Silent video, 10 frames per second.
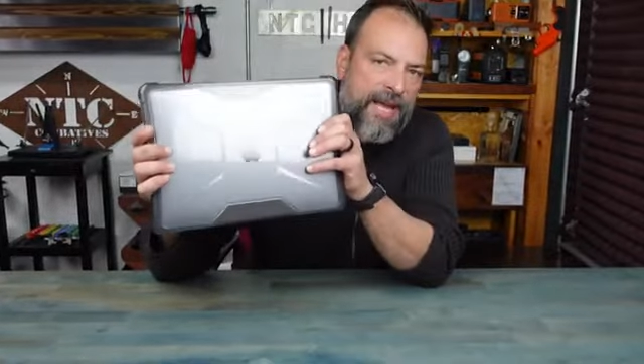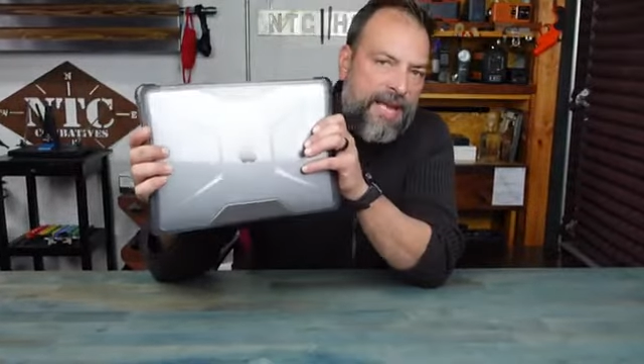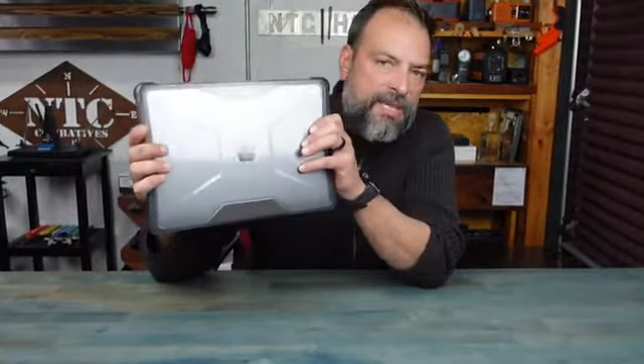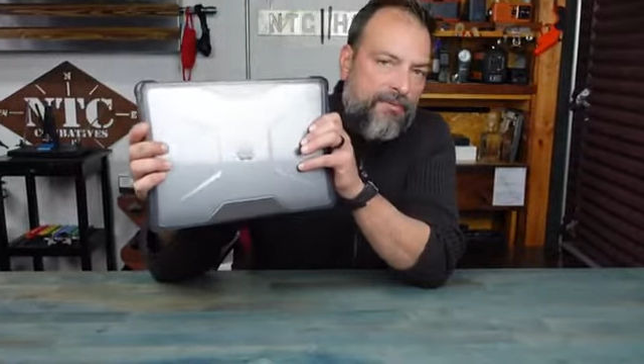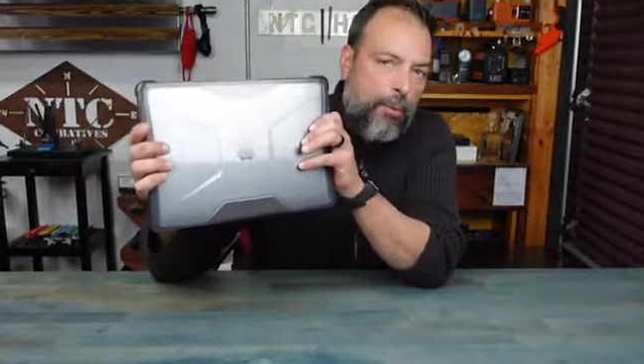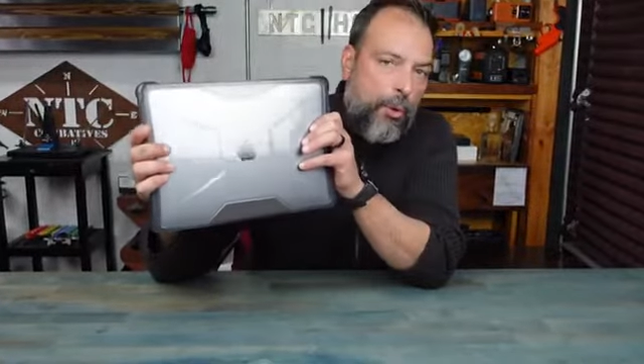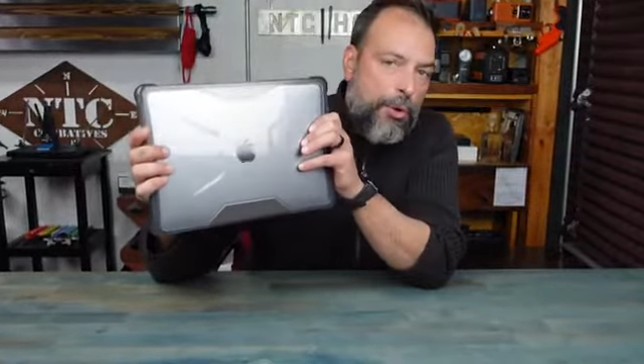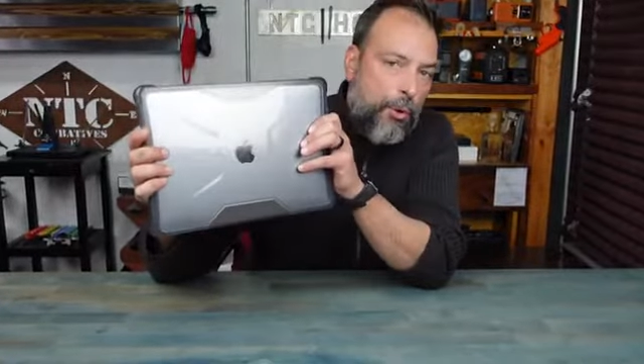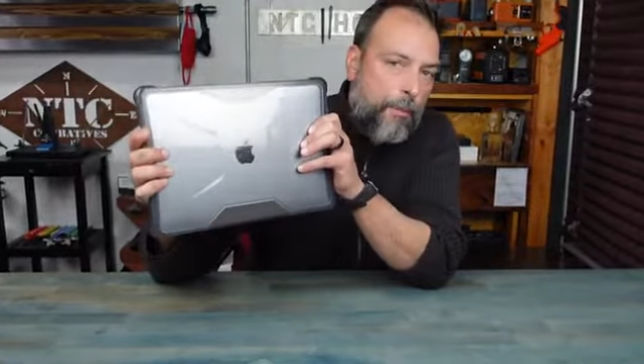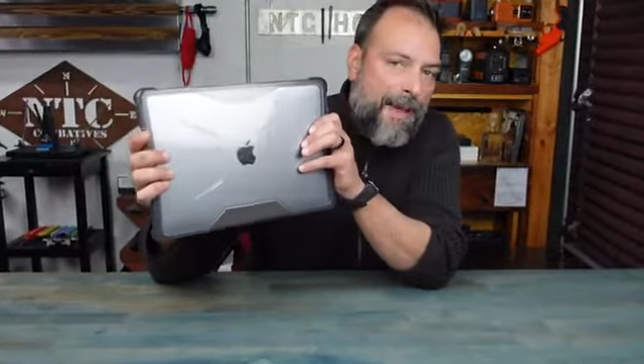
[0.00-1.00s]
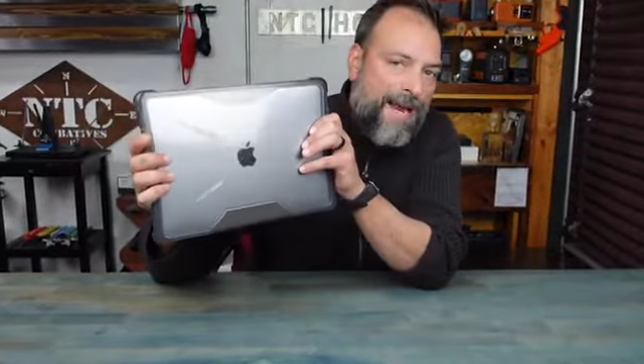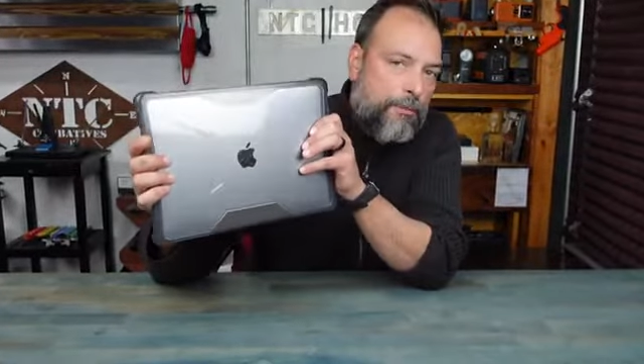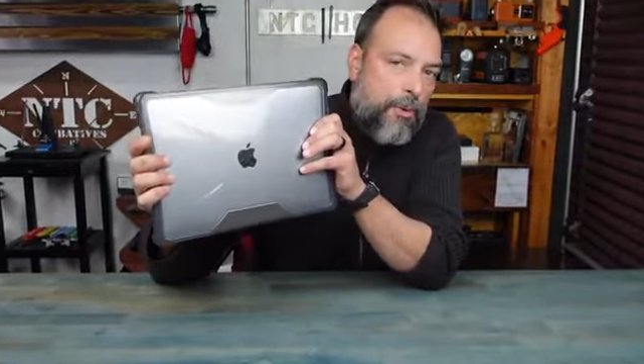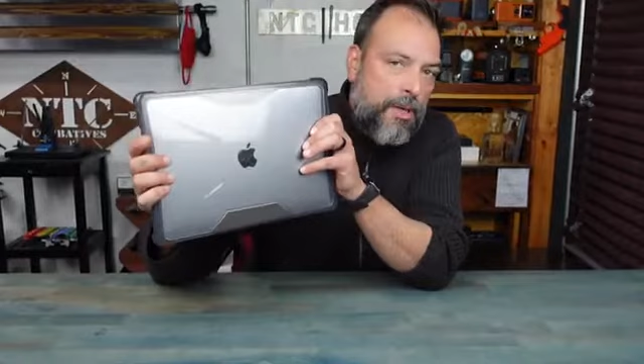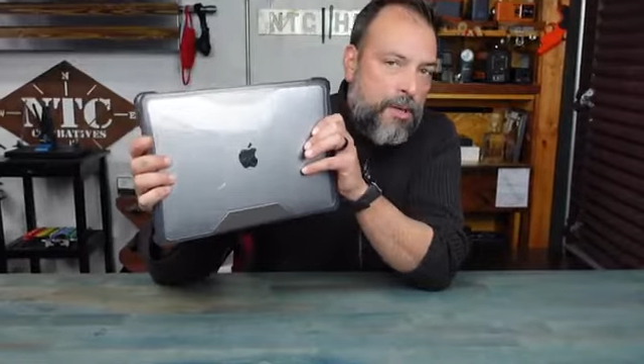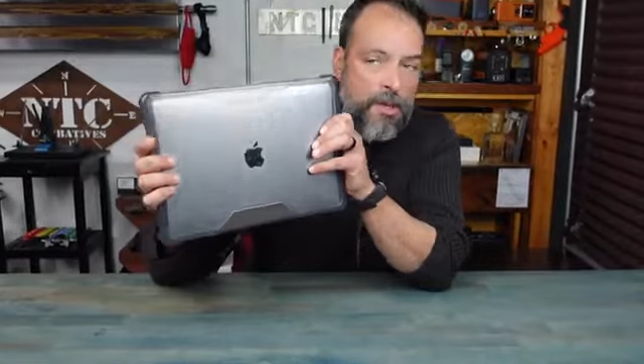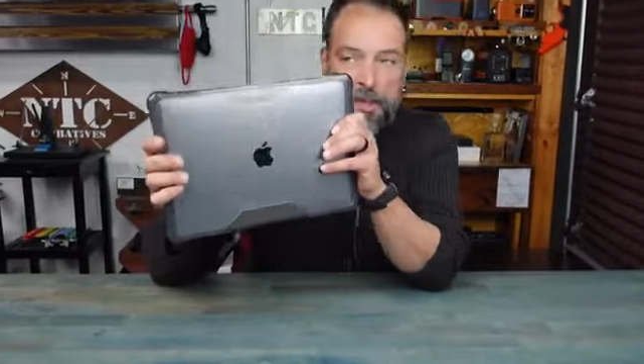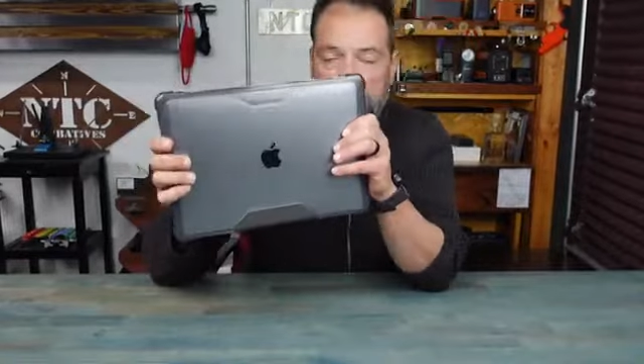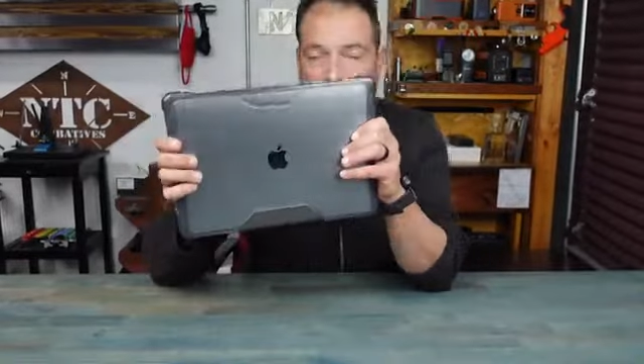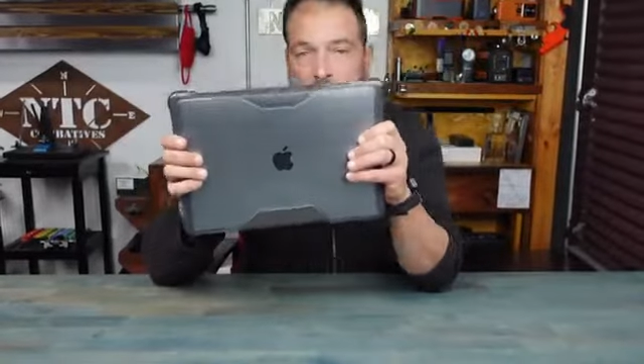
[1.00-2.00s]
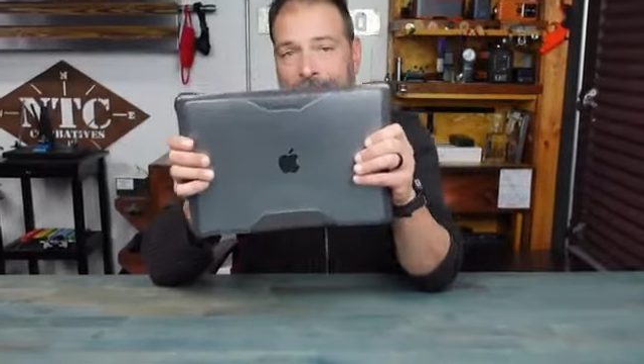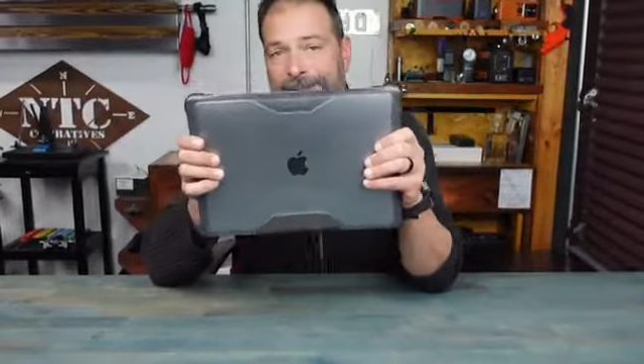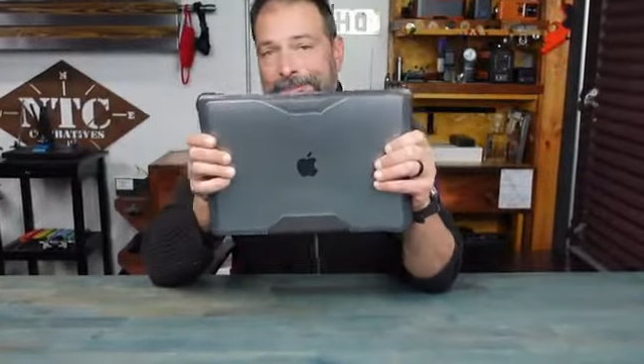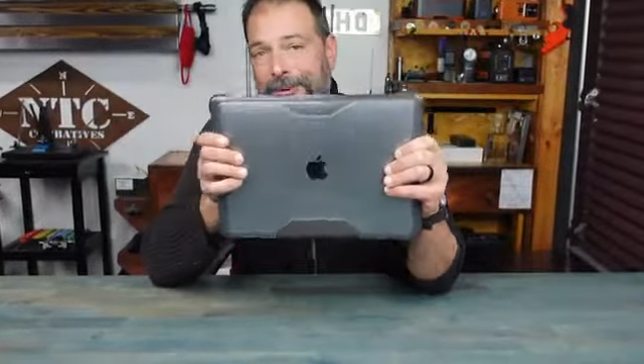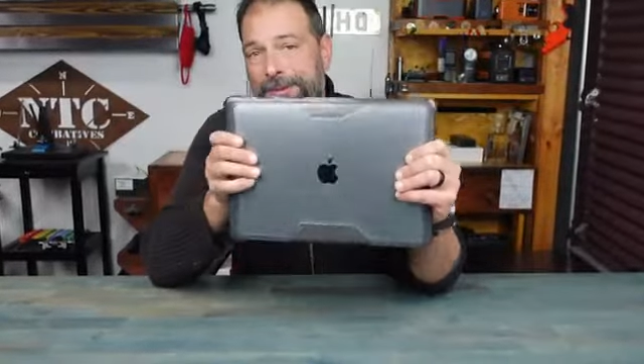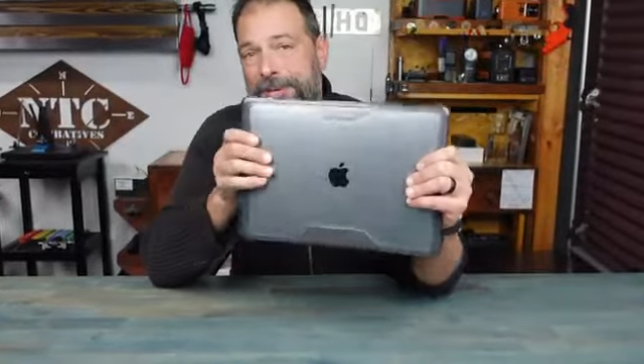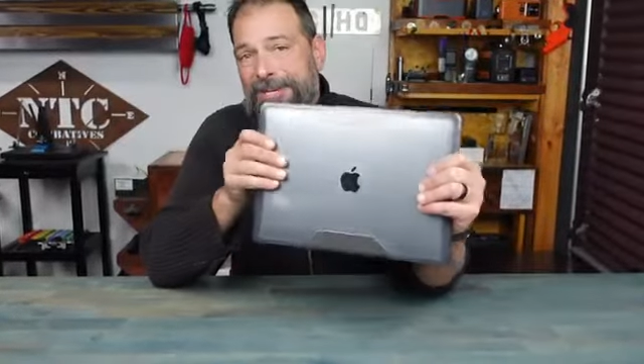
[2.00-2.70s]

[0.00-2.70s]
case for your MacBook, as well as pretty much